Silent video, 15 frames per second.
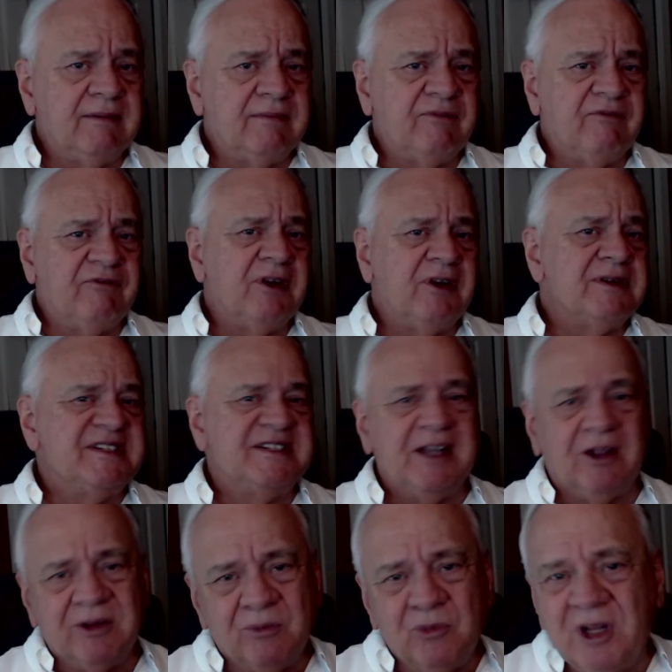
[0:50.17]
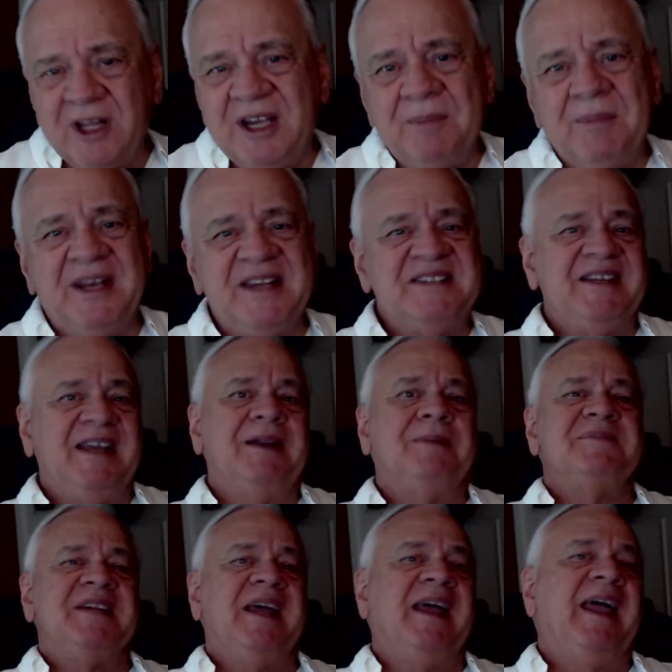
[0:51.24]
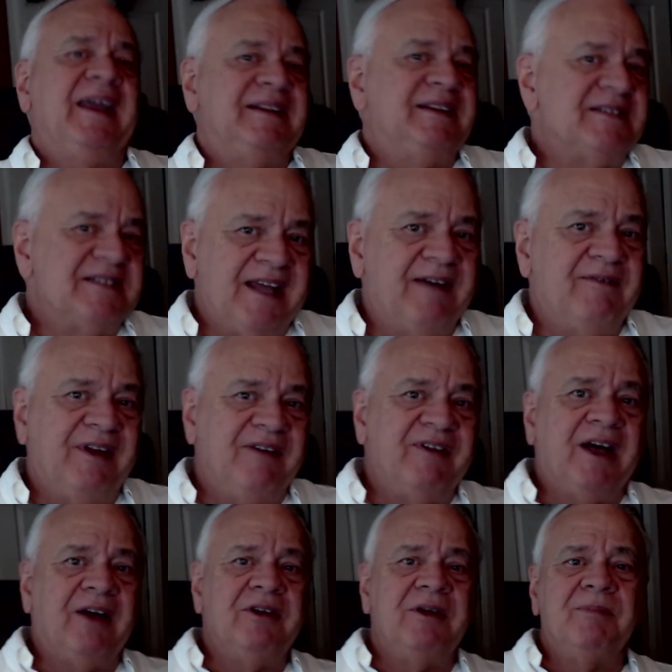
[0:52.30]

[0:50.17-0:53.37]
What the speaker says: very seldom will anybody stand up and say, hey, it doesn't have any value.